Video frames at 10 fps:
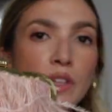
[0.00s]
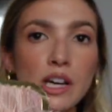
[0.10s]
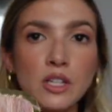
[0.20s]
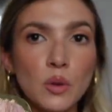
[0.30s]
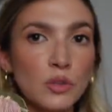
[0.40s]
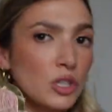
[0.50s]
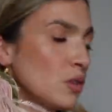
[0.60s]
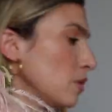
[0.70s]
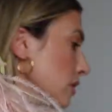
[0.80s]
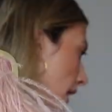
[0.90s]
that I told
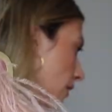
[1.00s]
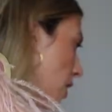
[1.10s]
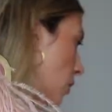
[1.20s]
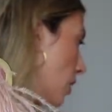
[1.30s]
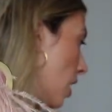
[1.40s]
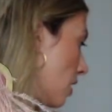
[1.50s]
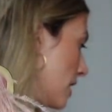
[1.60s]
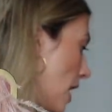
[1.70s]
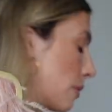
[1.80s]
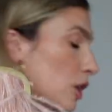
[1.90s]
you, hello,
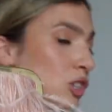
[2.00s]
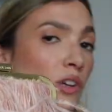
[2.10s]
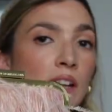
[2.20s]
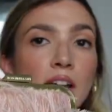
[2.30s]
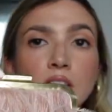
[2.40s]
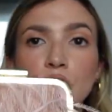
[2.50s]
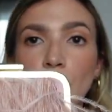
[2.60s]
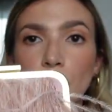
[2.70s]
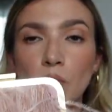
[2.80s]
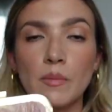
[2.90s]
hurry up because you're going to get us in
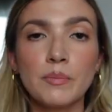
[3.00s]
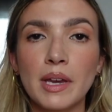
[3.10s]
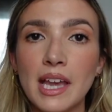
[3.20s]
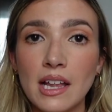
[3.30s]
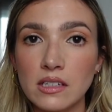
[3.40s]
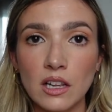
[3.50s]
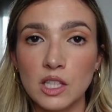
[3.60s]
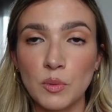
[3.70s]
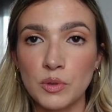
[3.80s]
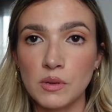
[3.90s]
trouble. My cat's not
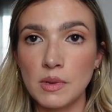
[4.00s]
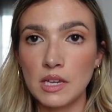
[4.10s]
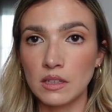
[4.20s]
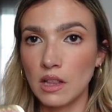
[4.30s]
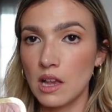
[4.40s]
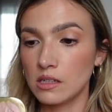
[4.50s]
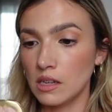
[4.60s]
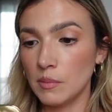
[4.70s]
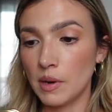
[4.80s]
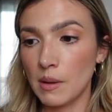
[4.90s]
supposed to be in the
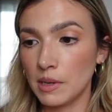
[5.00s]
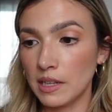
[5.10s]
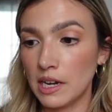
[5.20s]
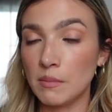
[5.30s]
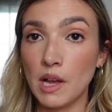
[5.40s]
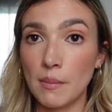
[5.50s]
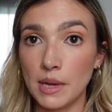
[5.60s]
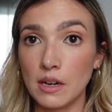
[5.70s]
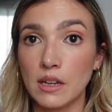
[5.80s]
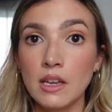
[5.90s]
closet, but I'm going to let him come
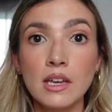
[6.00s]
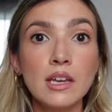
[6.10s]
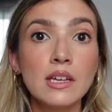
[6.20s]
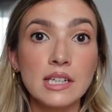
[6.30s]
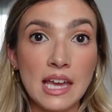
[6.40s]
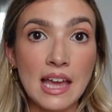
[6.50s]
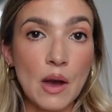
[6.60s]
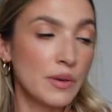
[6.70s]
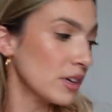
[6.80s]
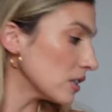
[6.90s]
in to hang
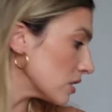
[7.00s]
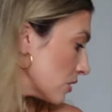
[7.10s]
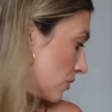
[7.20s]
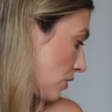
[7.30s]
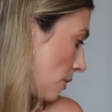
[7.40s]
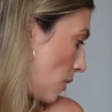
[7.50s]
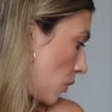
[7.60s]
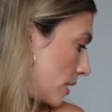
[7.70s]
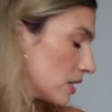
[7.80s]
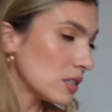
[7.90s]
out with us for a
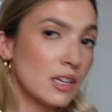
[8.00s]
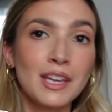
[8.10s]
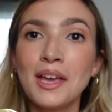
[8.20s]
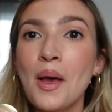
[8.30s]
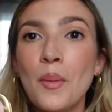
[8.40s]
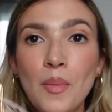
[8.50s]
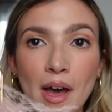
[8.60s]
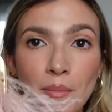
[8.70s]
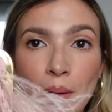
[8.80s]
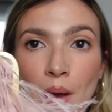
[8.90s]
moment.
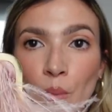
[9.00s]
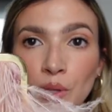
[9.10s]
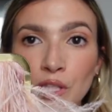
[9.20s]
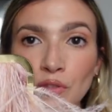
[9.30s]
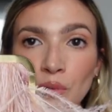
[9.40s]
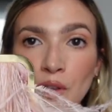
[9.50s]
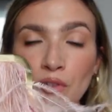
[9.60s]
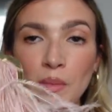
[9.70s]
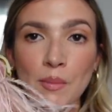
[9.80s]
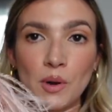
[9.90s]
But my mom bought this for me
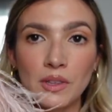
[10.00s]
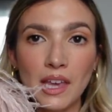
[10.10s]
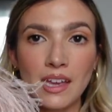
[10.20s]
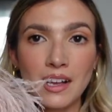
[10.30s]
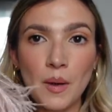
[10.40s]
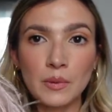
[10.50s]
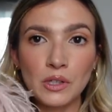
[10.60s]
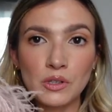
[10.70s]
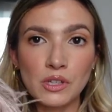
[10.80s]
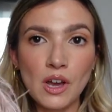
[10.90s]
for my birthday a couple
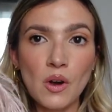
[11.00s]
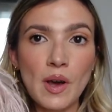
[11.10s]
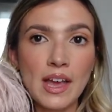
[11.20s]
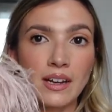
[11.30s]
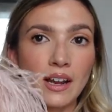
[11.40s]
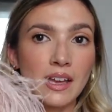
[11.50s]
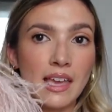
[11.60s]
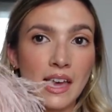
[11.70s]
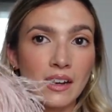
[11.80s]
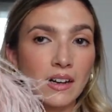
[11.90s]
years ago, and
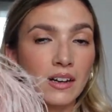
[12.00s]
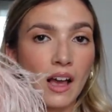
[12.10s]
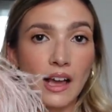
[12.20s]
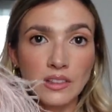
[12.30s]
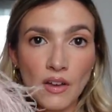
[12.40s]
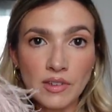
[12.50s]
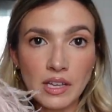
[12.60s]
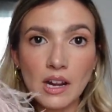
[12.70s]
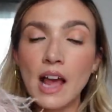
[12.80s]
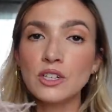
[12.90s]
again, I love
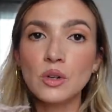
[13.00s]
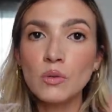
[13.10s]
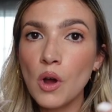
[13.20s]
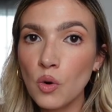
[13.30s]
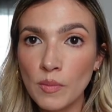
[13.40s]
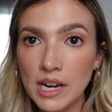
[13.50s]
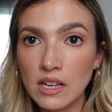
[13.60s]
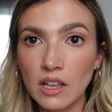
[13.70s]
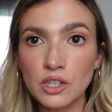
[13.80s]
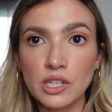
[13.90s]
it. I don't own many
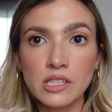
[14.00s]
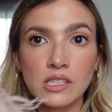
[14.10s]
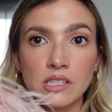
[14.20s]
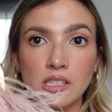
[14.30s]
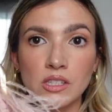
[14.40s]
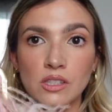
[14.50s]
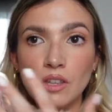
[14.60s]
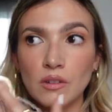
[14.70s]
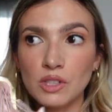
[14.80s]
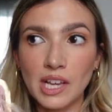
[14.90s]
clutches. This is
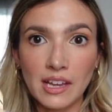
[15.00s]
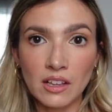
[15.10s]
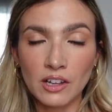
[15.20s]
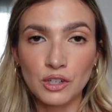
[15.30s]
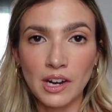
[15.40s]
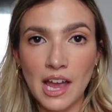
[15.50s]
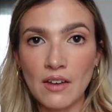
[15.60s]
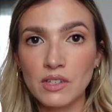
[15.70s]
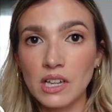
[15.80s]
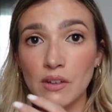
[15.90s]
the second clutch that I
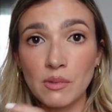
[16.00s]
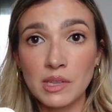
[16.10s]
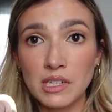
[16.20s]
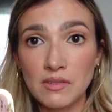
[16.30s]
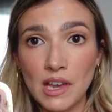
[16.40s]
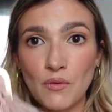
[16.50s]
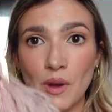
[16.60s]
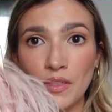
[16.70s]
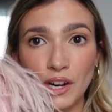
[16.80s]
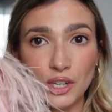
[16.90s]
have aside from the DVF
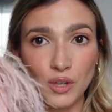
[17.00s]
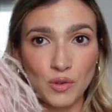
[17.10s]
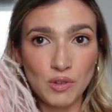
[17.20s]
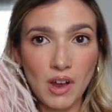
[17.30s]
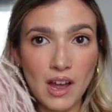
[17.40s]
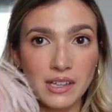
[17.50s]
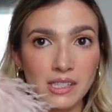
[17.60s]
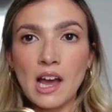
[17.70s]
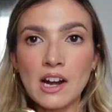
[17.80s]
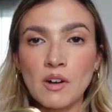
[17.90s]
one that I showed you
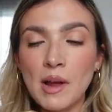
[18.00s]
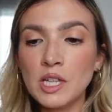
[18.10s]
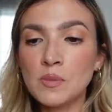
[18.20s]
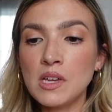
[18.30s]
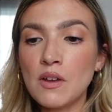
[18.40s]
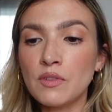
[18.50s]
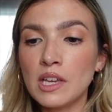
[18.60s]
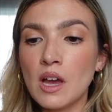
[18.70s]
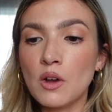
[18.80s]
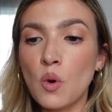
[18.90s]
guys. Kind of reminds me of
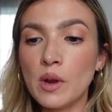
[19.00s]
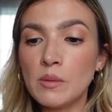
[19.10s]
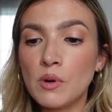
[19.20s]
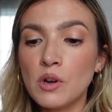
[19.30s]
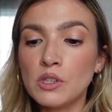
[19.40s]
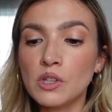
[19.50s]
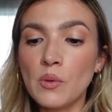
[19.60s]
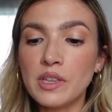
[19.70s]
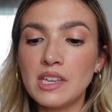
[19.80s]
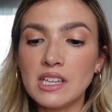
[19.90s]
like a coin purse. The
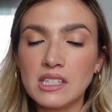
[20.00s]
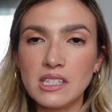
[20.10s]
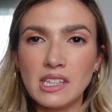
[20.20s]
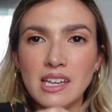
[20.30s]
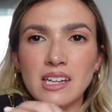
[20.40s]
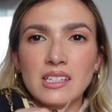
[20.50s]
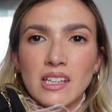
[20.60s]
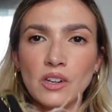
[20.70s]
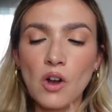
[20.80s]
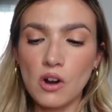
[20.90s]
only thing is, is like it is a
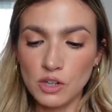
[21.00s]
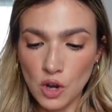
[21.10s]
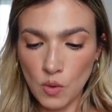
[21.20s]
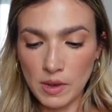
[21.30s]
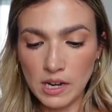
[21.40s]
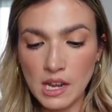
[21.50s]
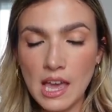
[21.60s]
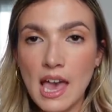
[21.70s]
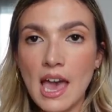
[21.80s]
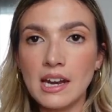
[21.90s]
little hard to open,
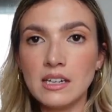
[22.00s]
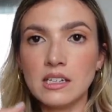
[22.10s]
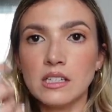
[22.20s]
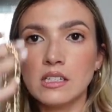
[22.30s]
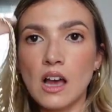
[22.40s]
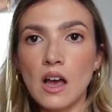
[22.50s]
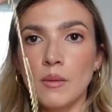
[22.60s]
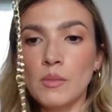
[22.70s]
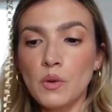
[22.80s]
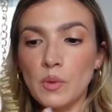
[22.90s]
and it does
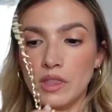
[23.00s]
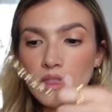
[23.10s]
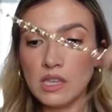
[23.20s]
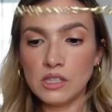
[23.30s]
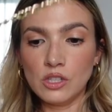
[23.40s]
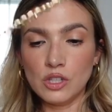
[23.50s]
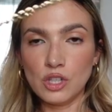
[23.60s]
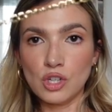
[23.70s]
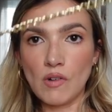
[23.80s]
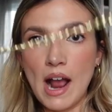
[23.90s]
come with this
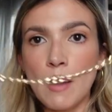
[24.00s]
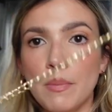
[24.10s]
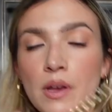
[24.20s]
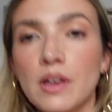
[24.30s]
strap